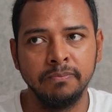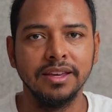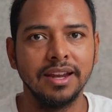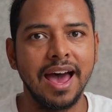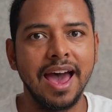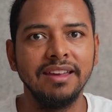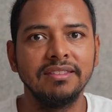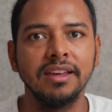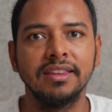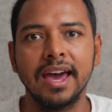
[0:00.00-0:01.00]
then I
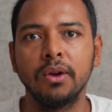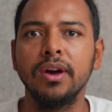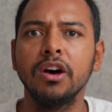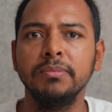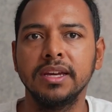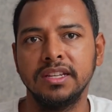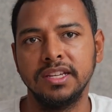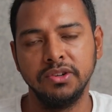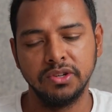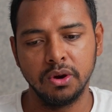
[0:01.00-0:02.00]
think that'll help me
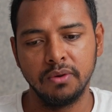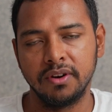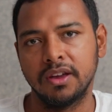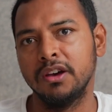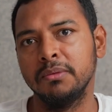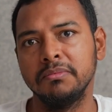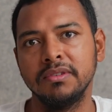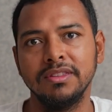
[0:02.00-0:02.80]
continue to overcome